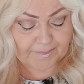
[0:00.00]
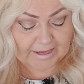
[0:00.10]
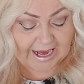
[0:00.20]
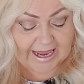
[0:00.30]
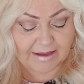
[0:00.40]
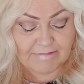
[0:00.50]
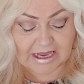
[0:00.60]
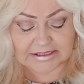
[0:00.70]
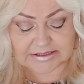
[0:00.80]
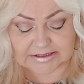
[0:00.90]
hair
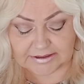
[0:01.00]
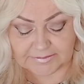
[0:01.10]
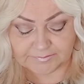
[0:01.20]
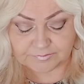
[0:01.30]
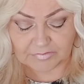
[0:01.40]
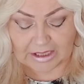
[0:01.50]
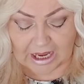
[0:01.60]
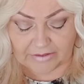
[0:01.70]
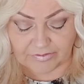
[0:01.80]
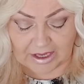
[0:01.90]
mask,
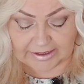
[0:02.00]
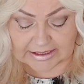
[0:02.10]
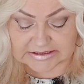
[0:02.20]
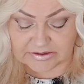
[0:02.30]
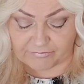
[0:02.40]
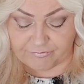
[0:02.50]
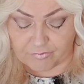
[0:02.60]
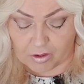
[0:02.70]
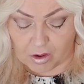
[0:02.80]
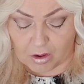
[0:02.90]
and that is
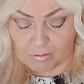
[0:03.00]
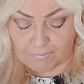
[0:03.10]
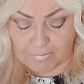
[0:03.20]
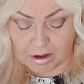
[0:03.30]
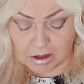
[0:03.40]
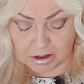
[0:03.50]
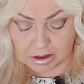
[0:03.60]
from,